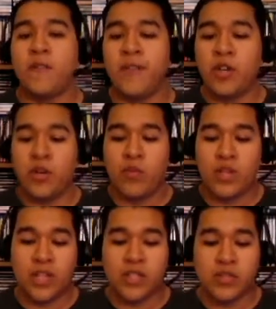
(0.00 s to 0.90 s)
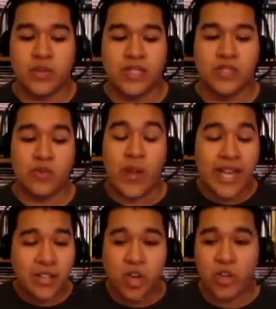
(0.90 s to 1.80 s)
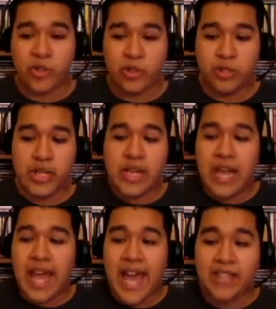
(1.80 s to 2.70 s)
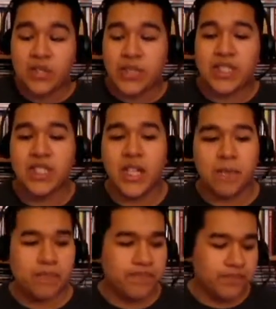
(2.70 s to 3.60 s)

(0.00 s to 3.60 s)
figure and whatnot to his granddaughter and to his son.